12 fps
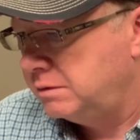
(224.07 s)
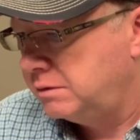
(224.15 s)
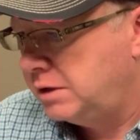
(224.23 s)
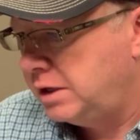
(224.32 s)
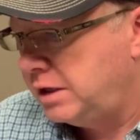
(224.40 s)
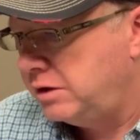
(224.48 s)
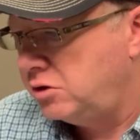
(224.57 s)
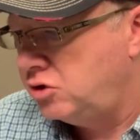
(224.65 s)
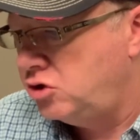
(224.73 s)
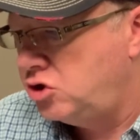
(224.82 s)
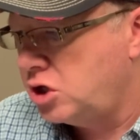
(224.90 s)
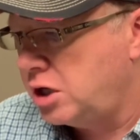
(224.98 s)
Okay, the
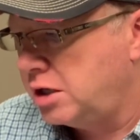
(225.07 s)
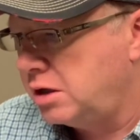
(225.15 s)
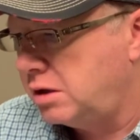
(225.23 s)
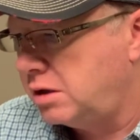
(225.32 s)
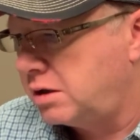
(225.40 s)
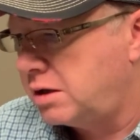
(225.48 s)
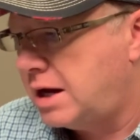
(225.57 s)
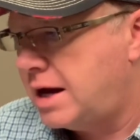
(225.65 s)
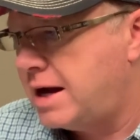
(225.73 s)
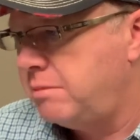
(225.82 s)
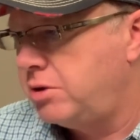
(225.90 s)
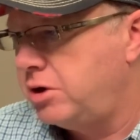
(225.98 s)
jugular
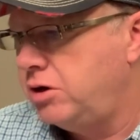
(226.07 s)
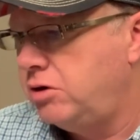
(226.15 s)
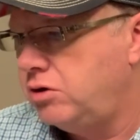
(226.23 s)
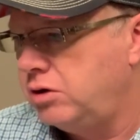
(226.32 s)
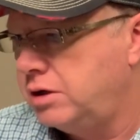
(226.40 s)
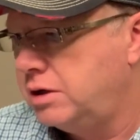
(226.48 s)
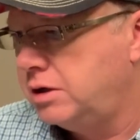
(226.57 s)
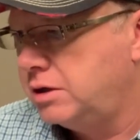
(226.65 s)
hybrid hook,